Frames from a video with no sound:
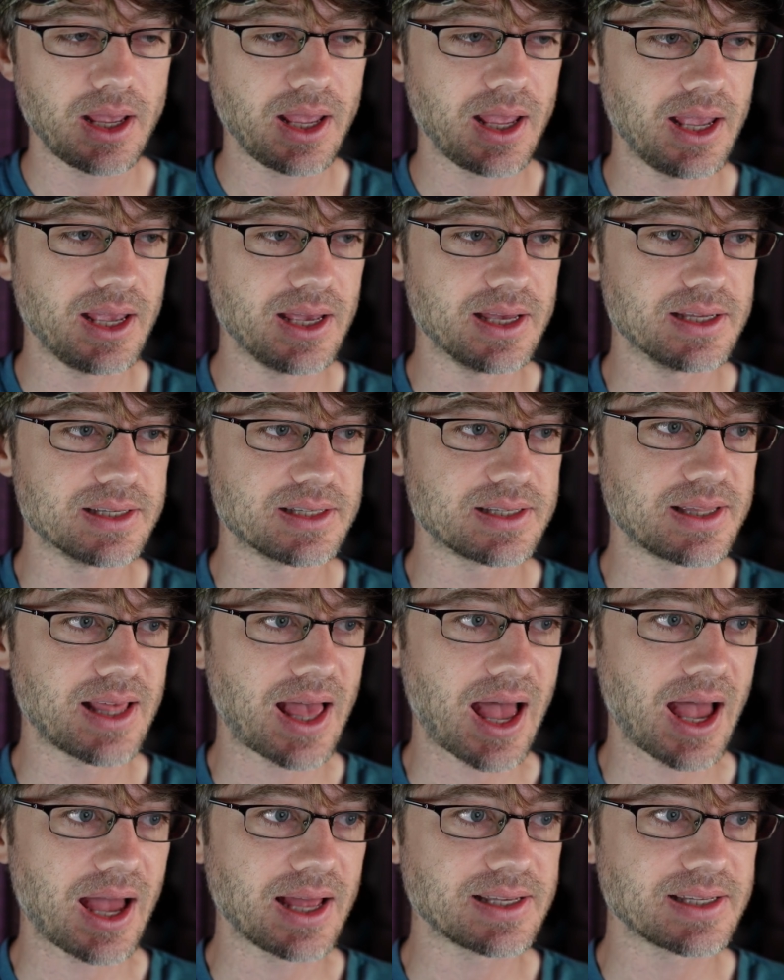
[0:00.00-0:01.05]
is
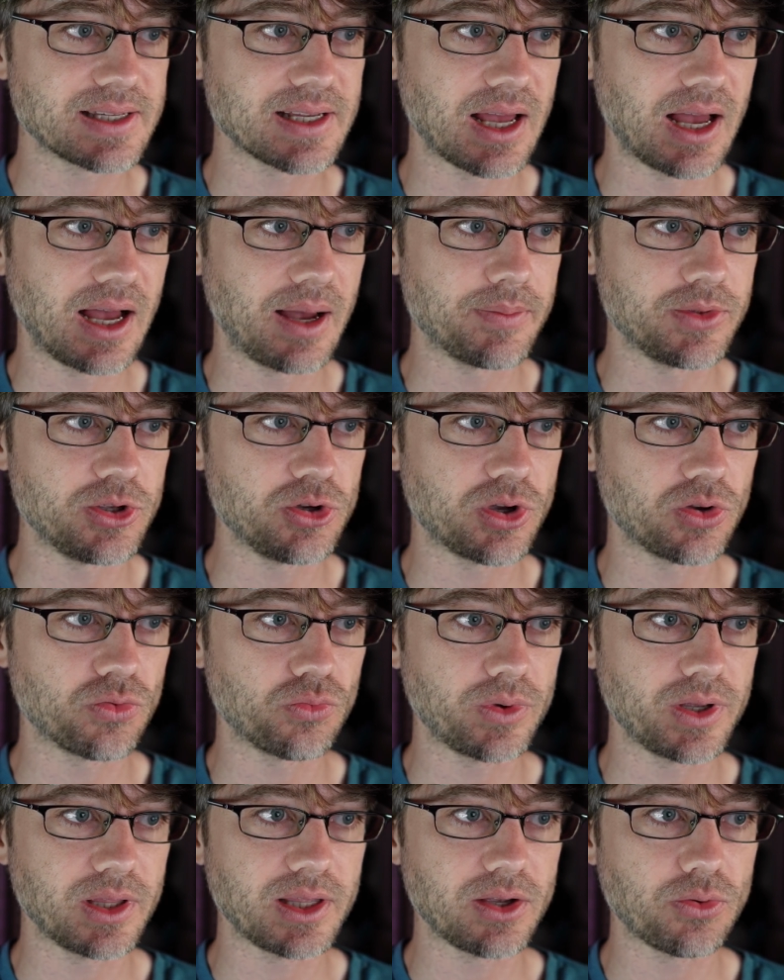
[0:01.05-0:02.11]
that you can
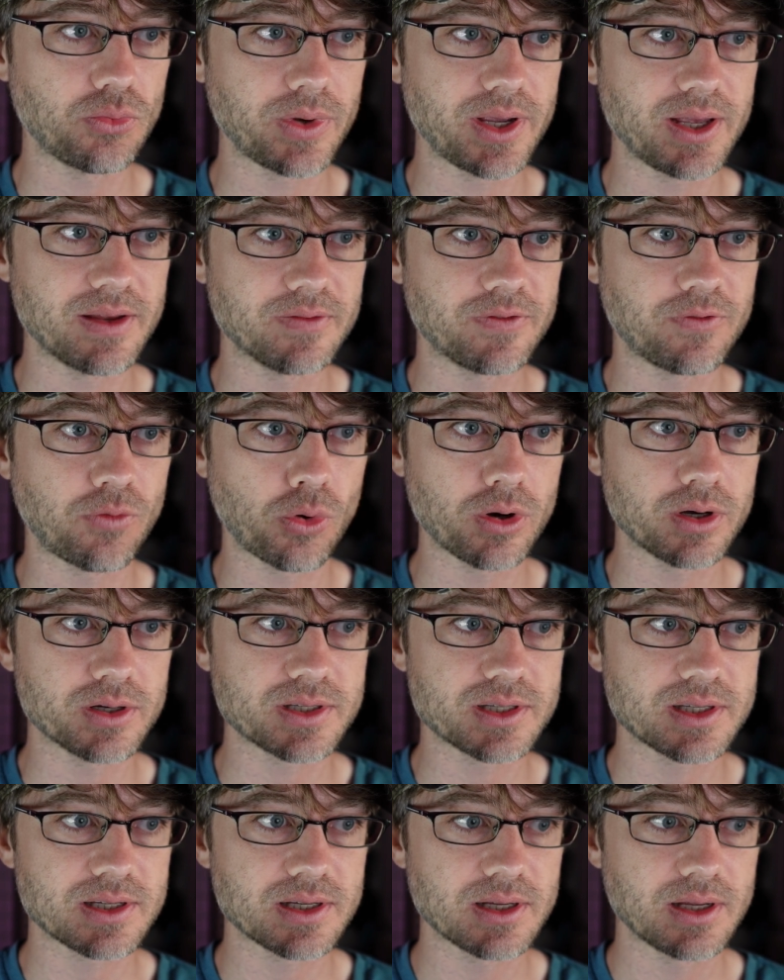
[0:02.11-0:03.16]
really
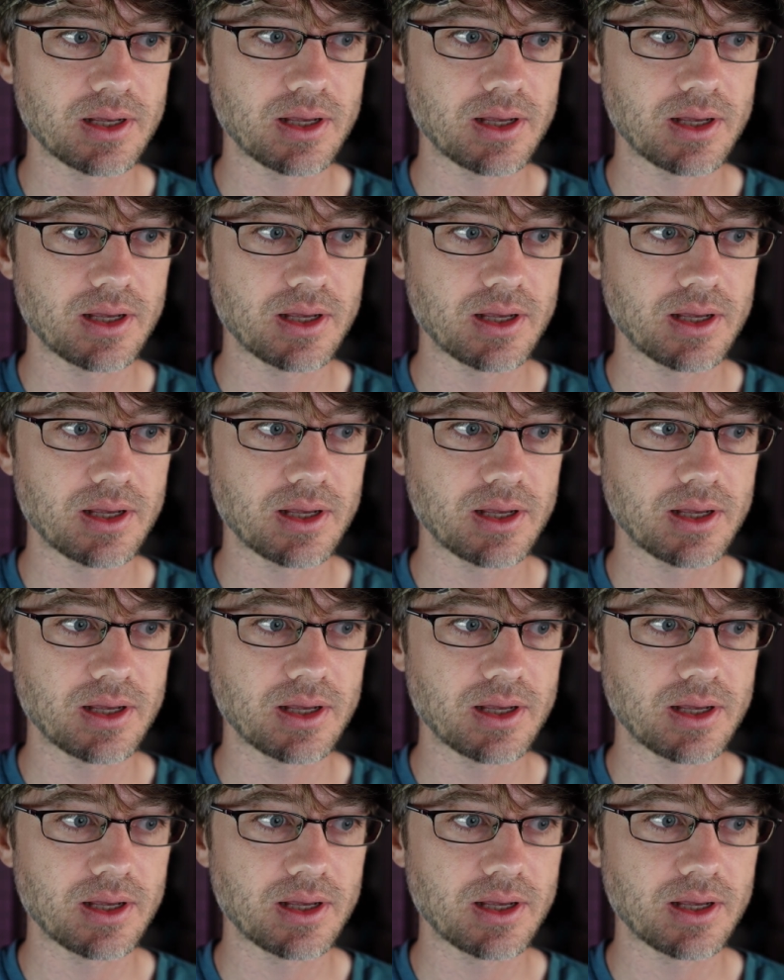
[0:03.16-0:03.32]
reinforce